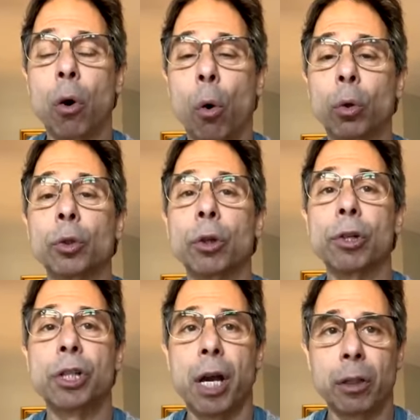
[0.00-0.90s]

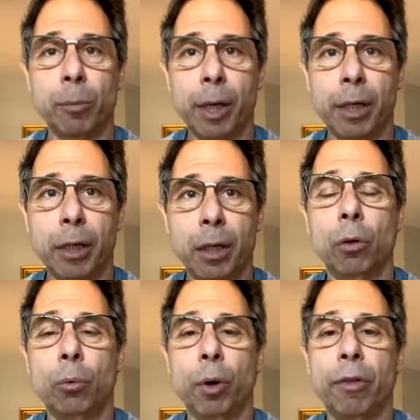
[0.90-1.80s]
older gentleman
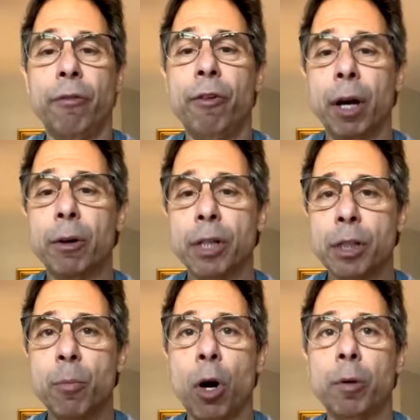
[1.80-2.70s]
with very
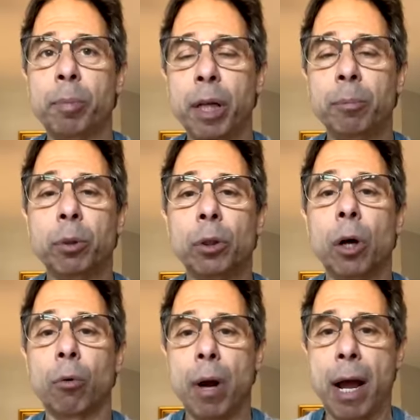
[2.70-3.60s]
smart people
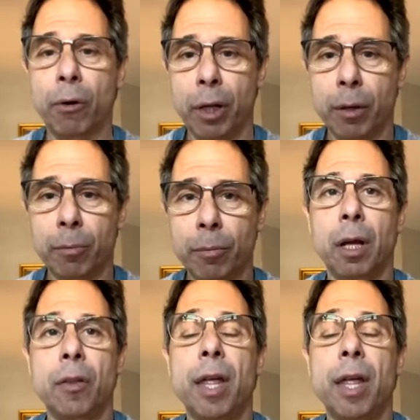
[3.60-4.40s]
around him